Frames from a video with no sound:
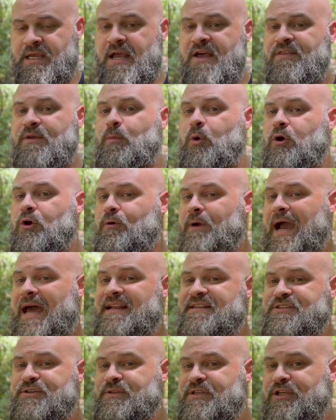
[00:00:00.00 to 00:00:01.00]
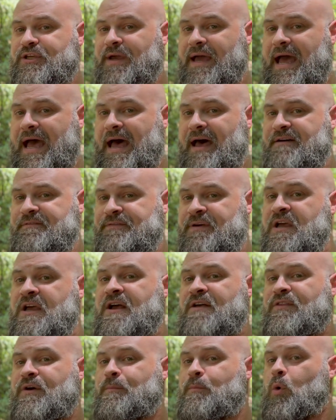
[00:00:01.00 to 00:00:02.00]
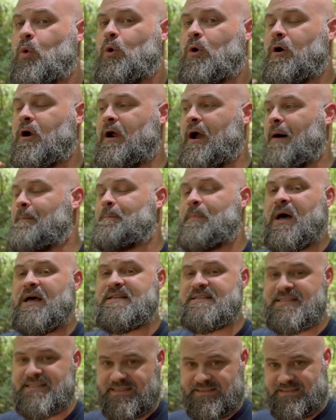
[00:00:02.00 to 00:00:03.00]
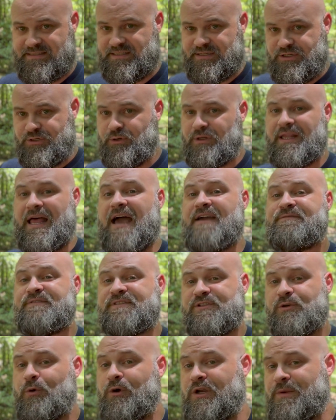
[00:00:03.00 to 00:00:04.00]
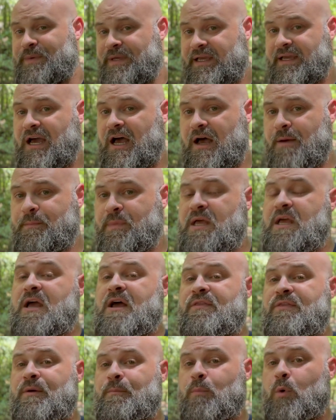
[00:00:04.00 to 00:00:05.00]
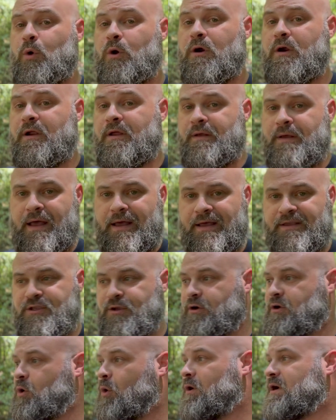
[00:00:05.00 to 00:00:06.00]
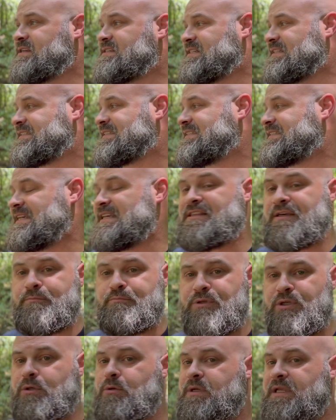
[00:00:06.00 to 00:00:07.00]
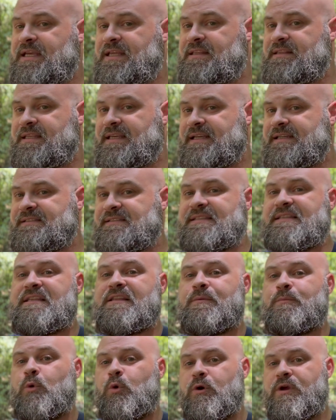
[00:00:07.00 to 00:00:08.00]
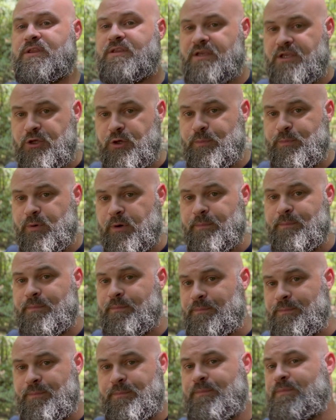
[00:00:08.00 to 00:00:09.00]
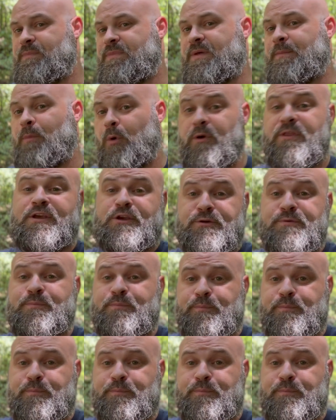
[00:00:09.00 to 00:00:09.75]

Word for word: The more gratitude that you have, the more abundant your life is going to become, the more uh, you're going to see the beauty in things, and then the more that you, per the more that you